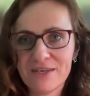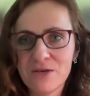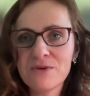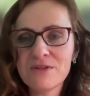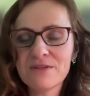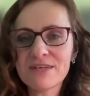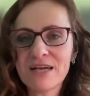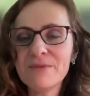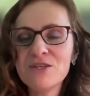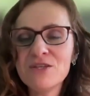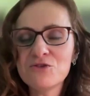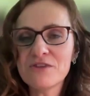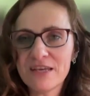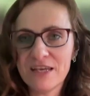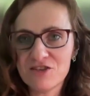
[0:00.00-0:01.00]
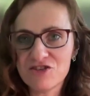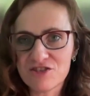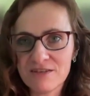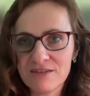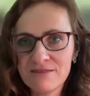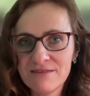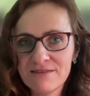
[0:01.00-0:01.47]
They will come into the
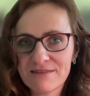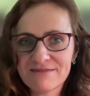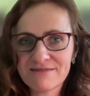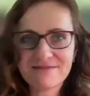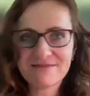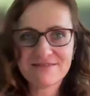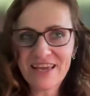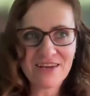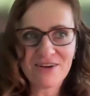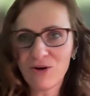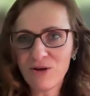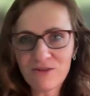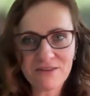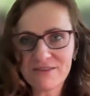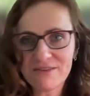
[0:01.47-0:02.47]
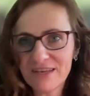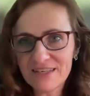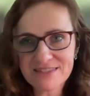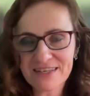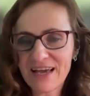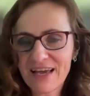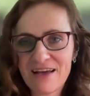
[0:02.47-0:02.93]
kitchen, take all the
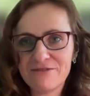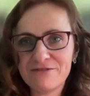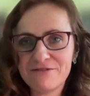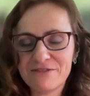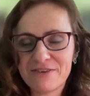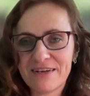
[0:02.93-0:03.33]
things they have